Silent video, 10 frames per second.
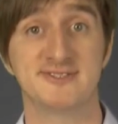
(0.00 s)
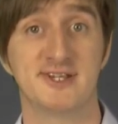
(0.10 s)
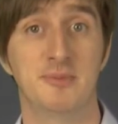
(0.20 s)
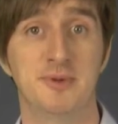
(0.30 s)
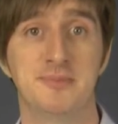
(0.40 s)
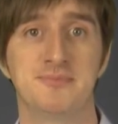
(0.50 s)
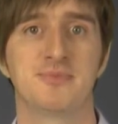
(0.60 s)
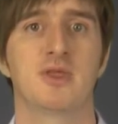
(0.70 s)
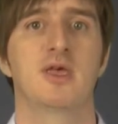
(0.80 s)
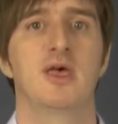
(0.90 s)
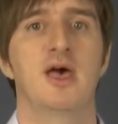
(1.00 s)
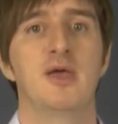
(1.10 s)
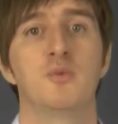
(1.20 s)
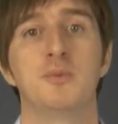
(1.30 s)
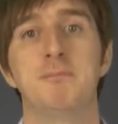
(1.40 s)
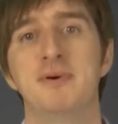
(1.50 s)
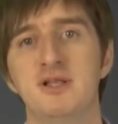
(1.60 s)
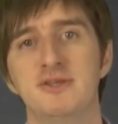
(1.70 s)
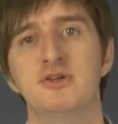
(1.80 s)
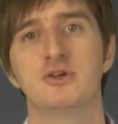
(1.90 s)
set up in. And when
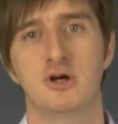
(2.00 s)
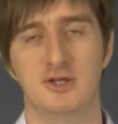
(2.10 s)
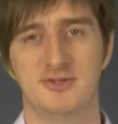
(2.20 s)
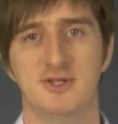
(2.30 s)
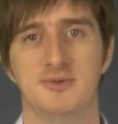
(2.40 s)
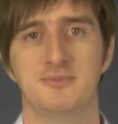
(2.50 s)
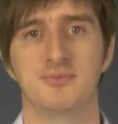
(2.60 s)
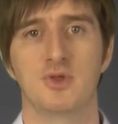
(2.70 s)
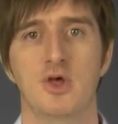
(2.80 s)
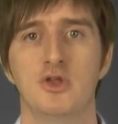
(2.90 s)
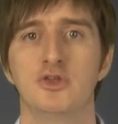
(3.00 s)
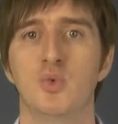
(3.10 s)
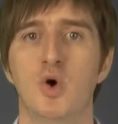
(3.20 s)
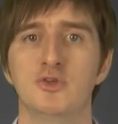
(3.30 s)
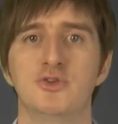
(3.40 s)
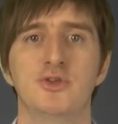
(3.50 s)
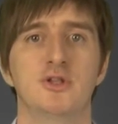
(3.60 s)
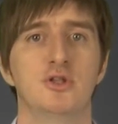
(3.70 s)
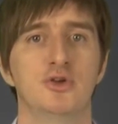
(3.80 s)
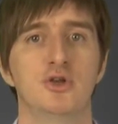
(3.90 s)
building your content, you'll want to
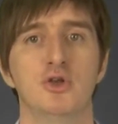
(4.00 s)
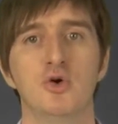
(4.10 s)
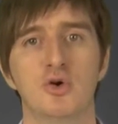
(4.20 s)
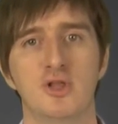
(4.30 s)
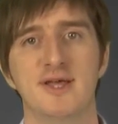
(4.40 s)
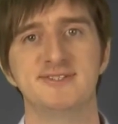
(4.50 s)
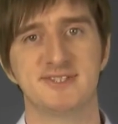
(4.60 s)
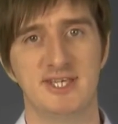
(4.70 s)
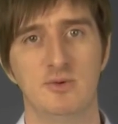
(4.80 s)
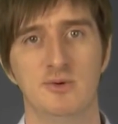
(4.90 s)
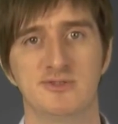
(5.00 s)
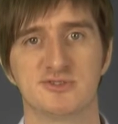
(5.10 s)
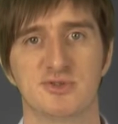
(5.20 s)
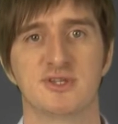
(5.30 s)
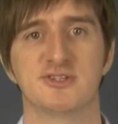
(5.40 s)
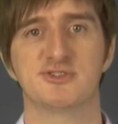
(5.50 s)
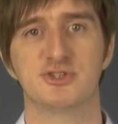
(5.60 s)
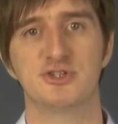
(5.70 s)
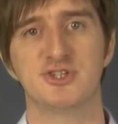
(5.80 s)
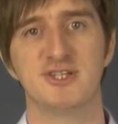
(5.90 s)
include localized keywords so that the
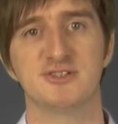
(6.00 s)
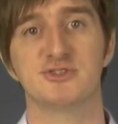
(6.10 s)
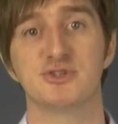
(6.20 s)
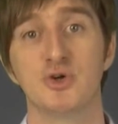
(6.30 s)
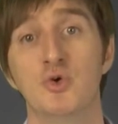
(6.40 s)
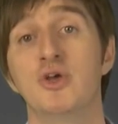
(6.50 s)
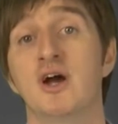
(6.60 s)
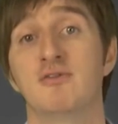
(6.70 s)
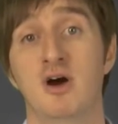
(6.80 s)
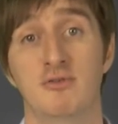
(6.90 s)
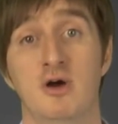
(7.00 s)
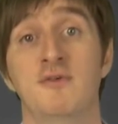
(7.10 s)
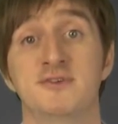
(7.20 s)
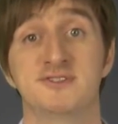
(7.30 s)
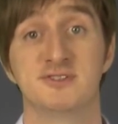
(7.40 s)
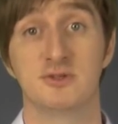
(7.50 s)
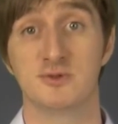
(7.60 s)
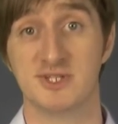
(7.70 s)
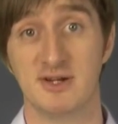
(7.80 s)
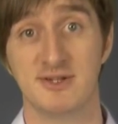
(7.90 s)
search engines know you have offices in
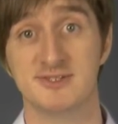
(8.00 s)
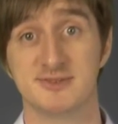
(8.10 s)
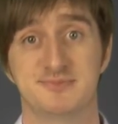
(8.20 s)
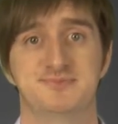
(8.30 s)
those areas.